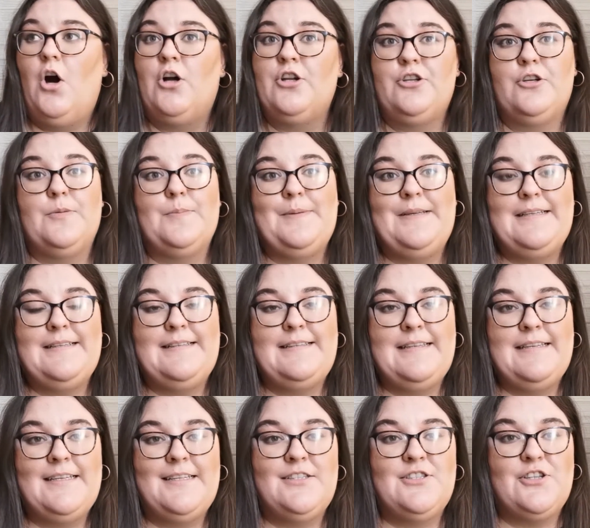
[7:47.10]
on your
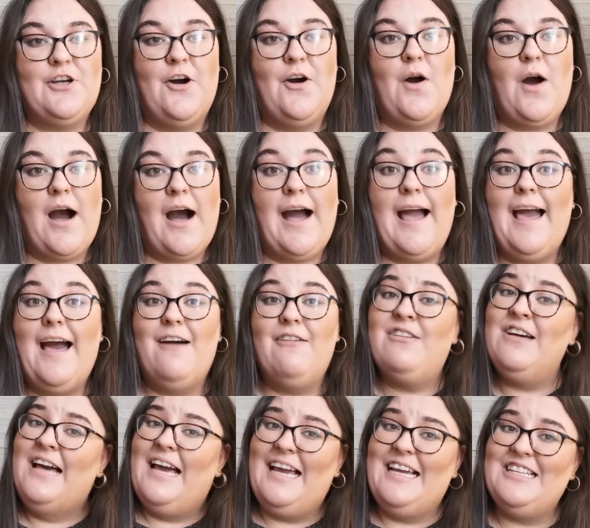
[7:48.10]
PC. So I
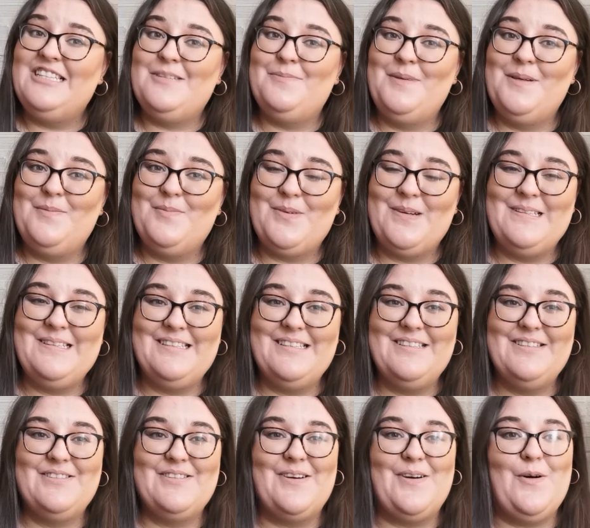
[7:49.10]
have an HP
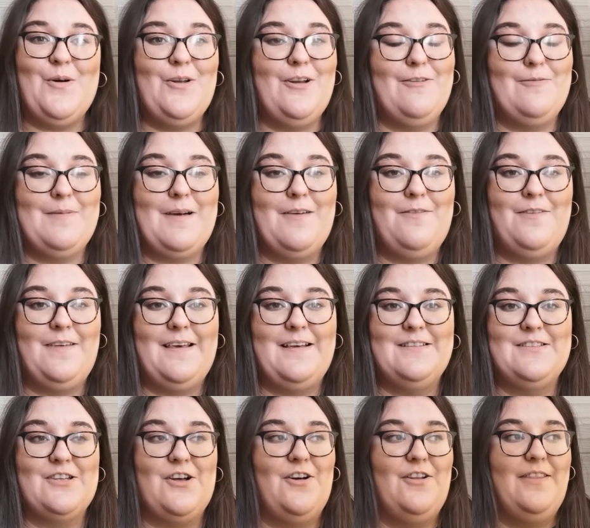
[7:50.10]
printer, so all of my
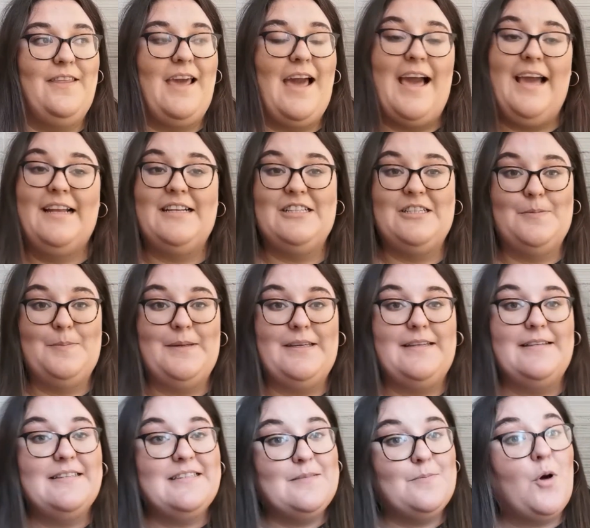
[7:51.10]
things are the
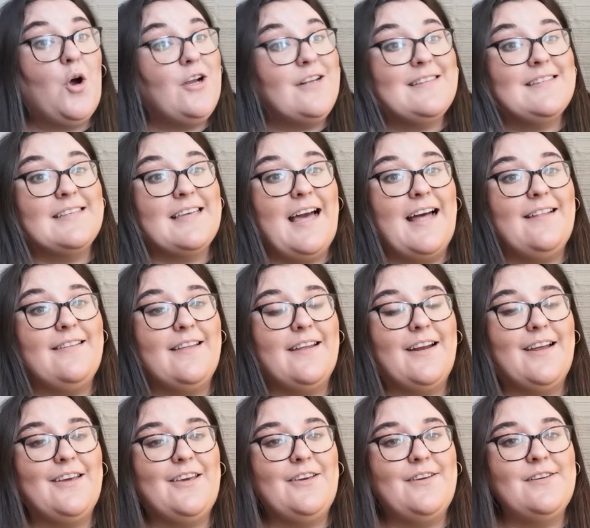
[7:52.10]
HP Smart Scan
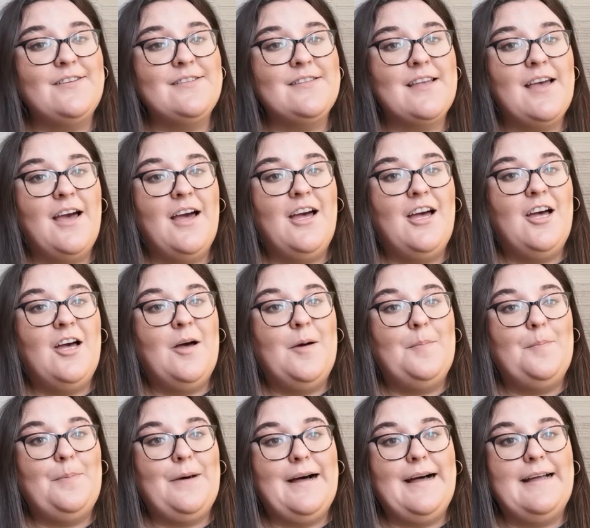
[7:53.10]
that I use,
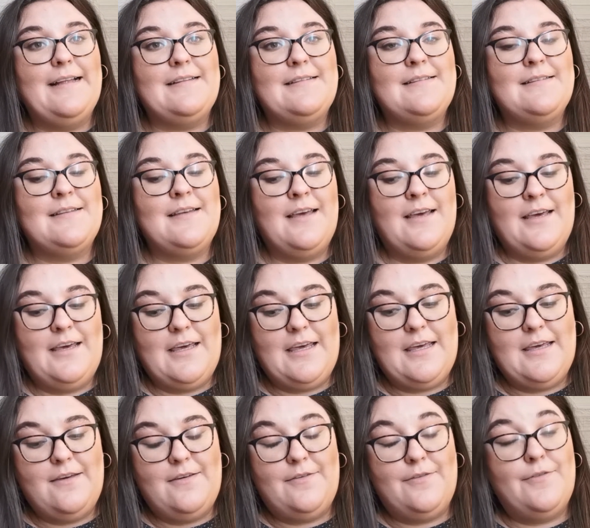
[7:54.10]
but
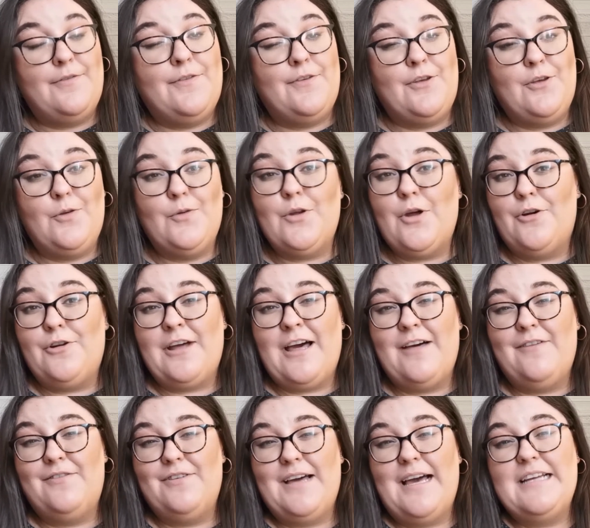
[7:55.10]
if you don't
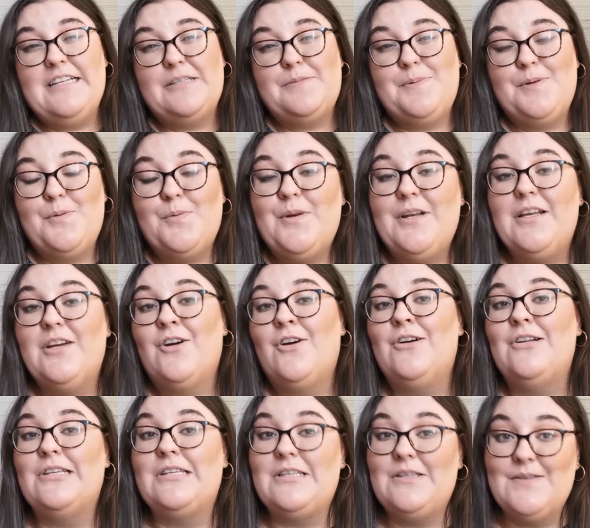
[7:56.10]
have an HP, you really
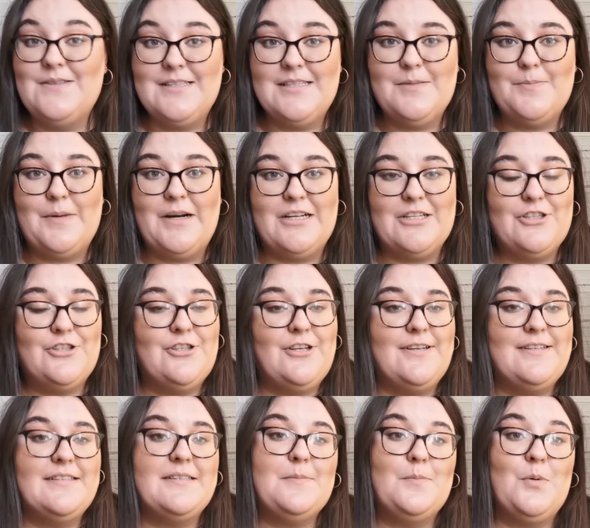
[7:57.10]
can't use it much.
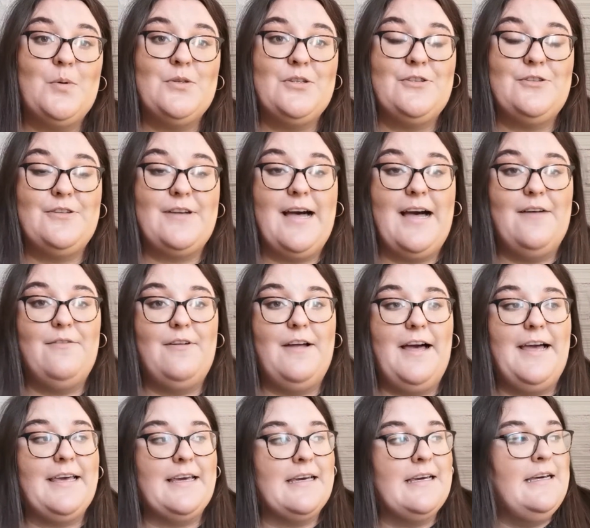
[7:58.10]
So it's important to have
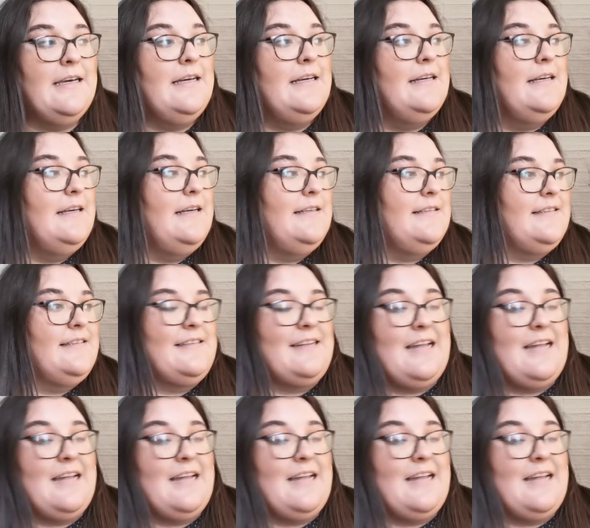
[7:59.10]
like a